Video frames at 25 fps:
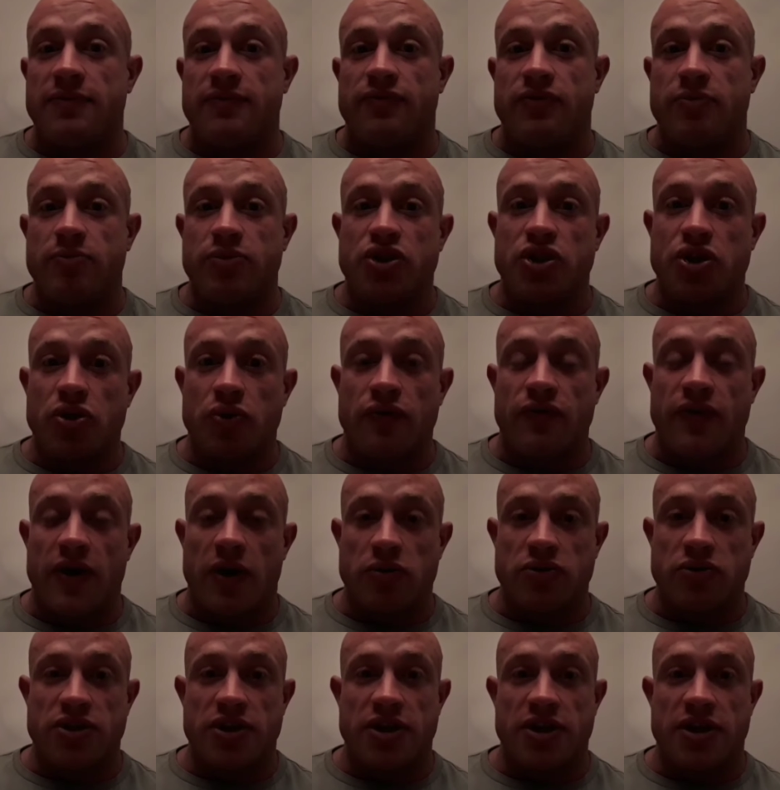from
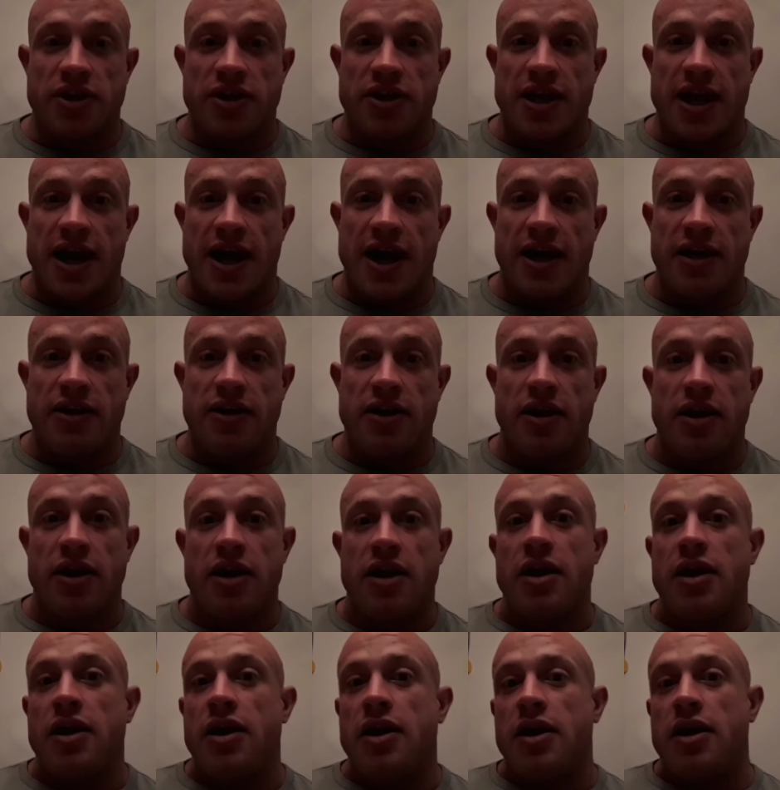2009.
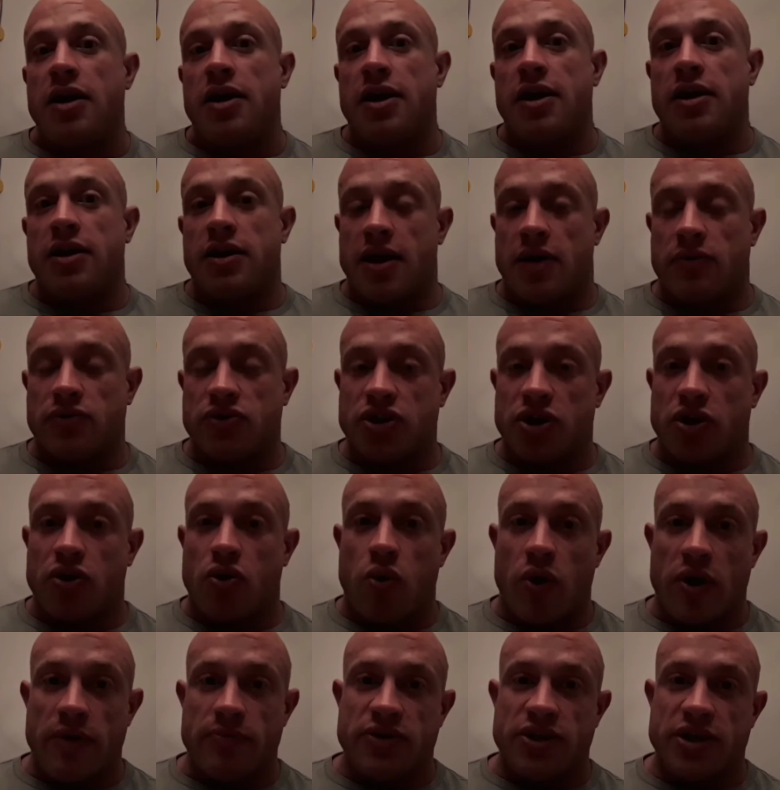That was
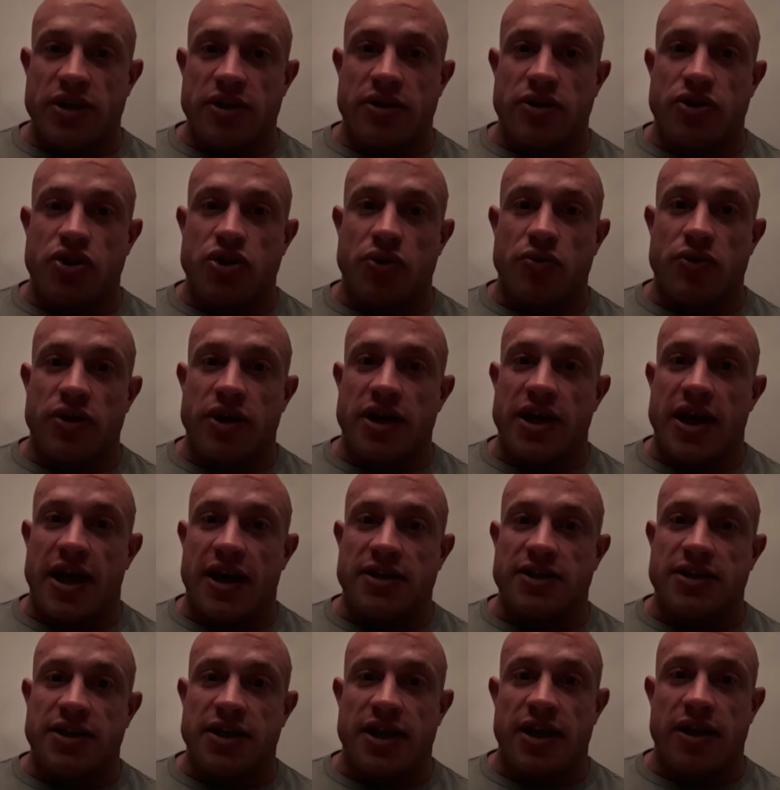equipped in the junior 90
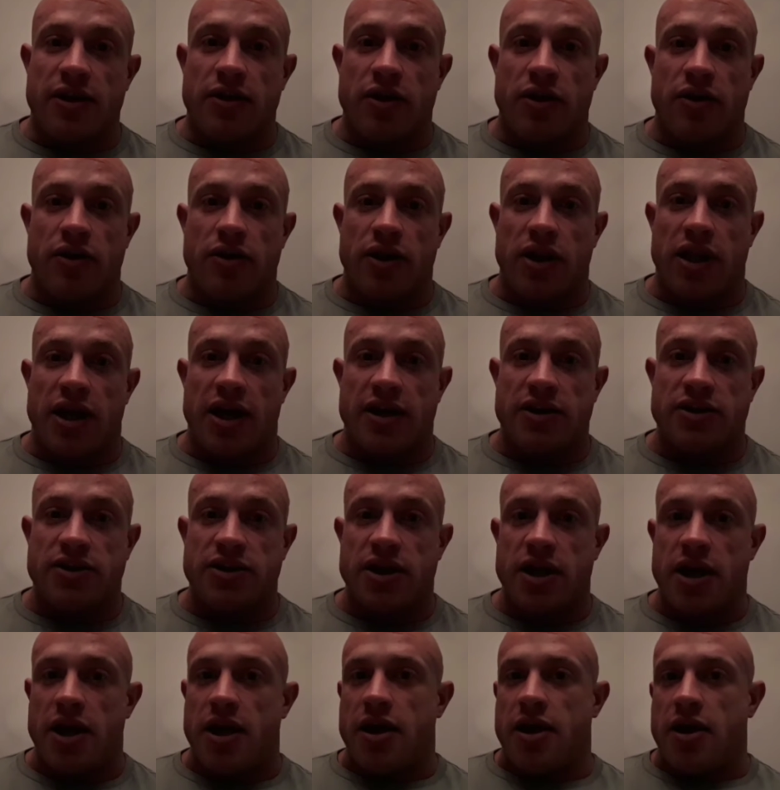kilo class,
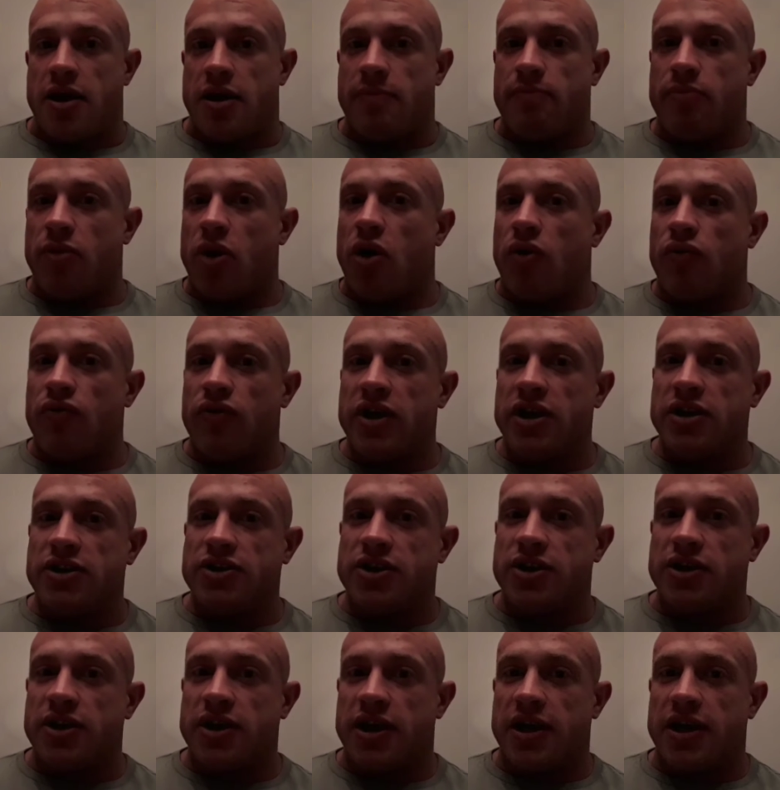and more
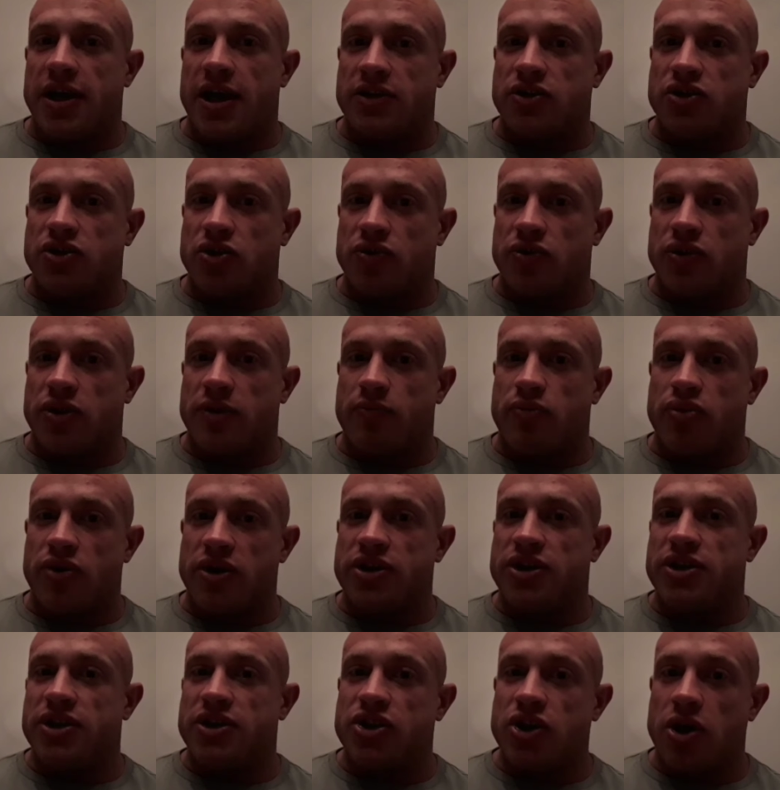recently I took the
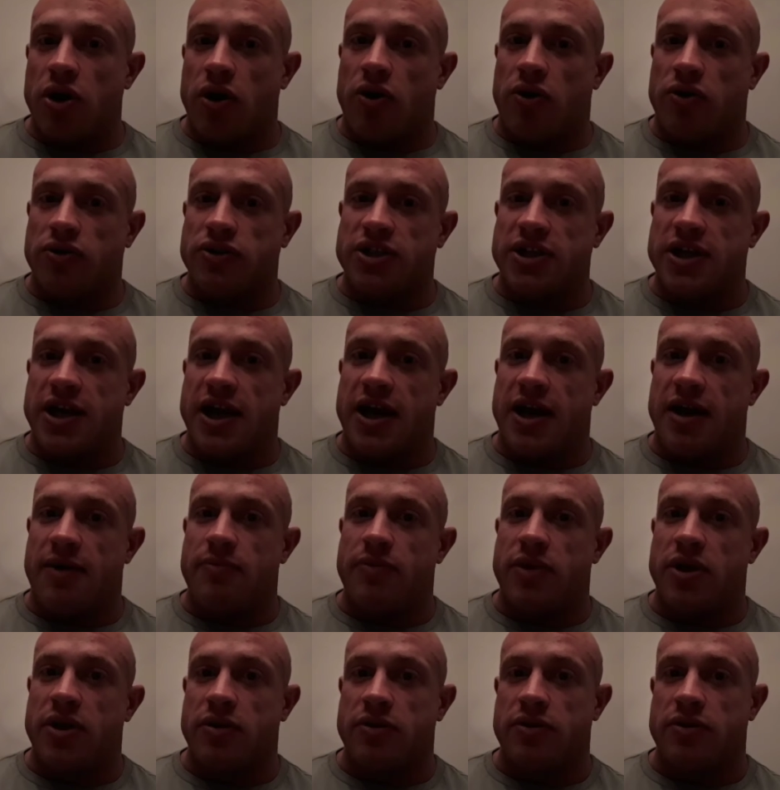British all-time